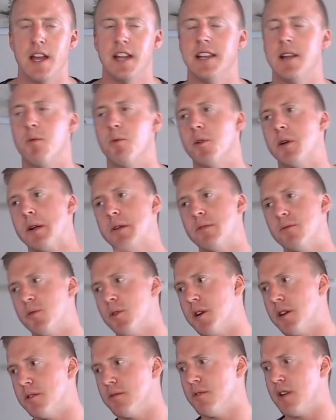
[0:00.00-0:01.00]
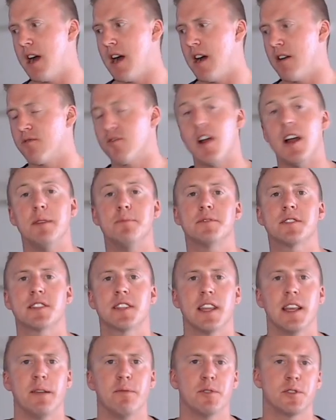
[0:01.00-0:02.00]
Now we're in REM
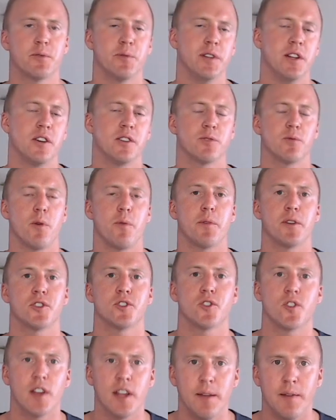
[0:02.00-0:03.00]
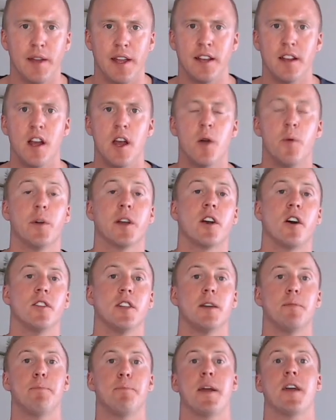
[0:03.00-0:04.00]
sleep, which we know is when we're dreaming. We call
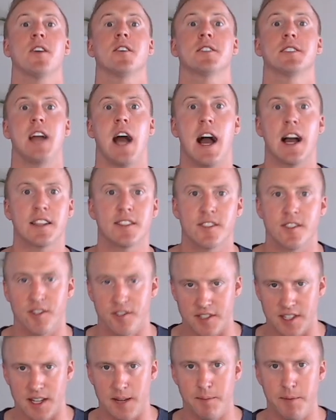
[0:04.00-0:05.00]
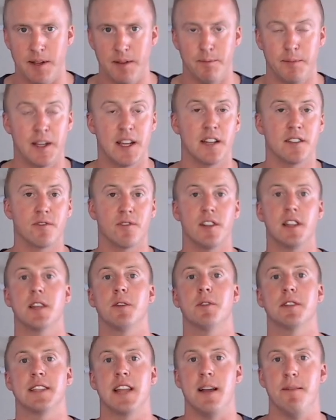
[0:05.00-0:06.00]
that paradoxical sleeping, because really
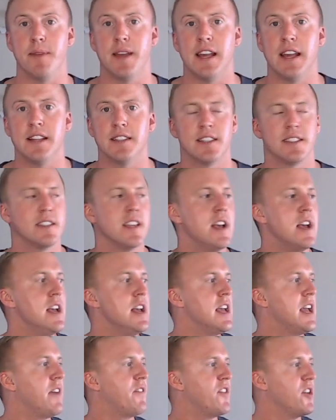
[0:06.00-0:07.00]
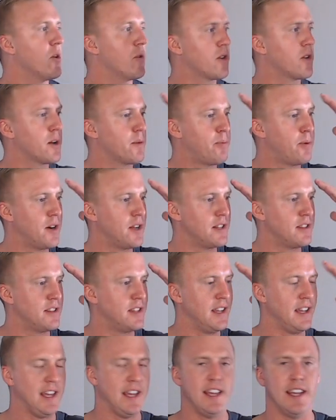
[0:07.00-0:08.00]
what that means is if you were to put
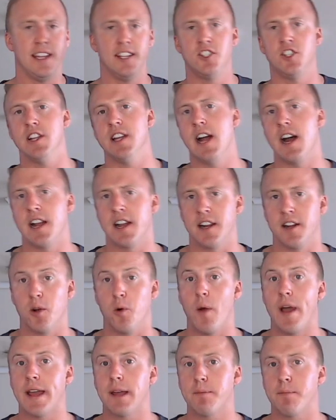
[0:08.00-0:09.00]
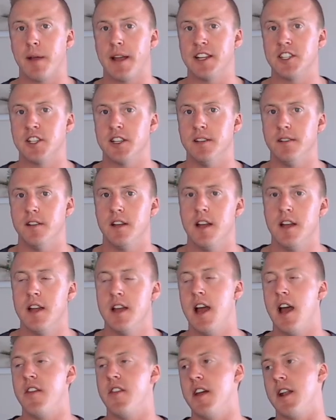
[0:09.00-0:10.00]
the EEG on an awake patient
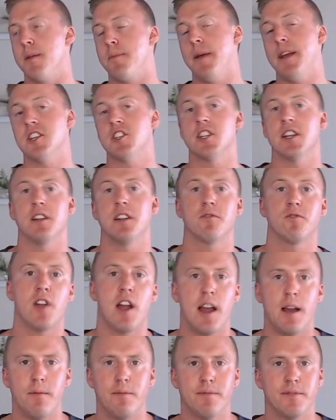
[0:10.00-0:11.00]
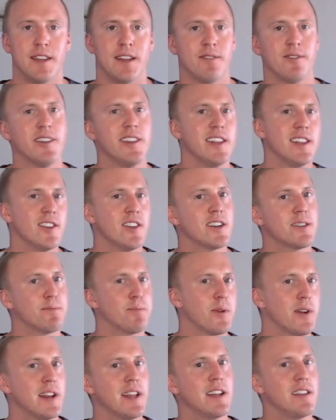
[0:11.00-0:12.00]
and then a patient in REM, they really look
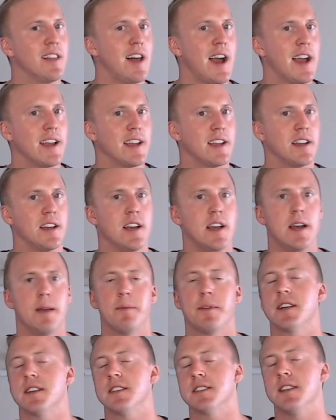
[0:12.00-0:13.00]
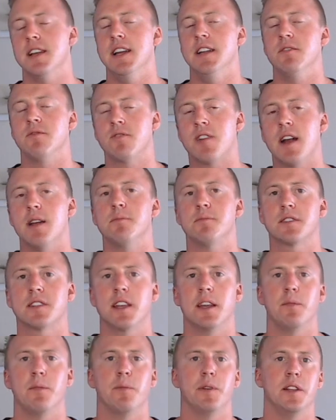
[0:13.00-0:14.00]
pretty alike, because in REM
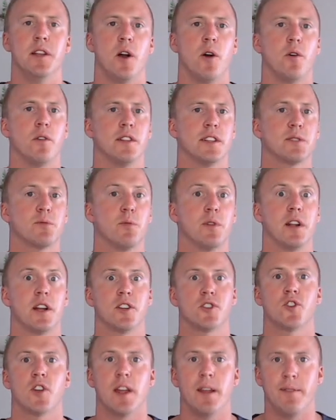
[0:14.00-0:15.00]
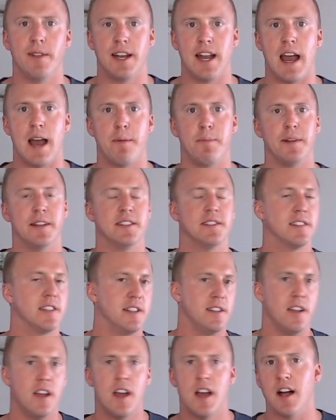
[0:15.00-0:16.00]
sleep we know that's when our dreaming happens
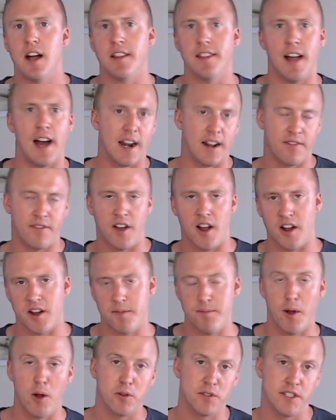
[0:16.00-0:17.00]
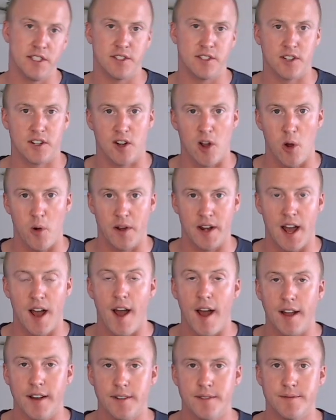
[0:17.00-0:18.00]
and a lot of our emotions are going
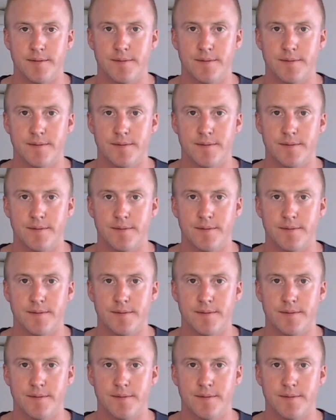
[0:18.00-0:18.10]
on.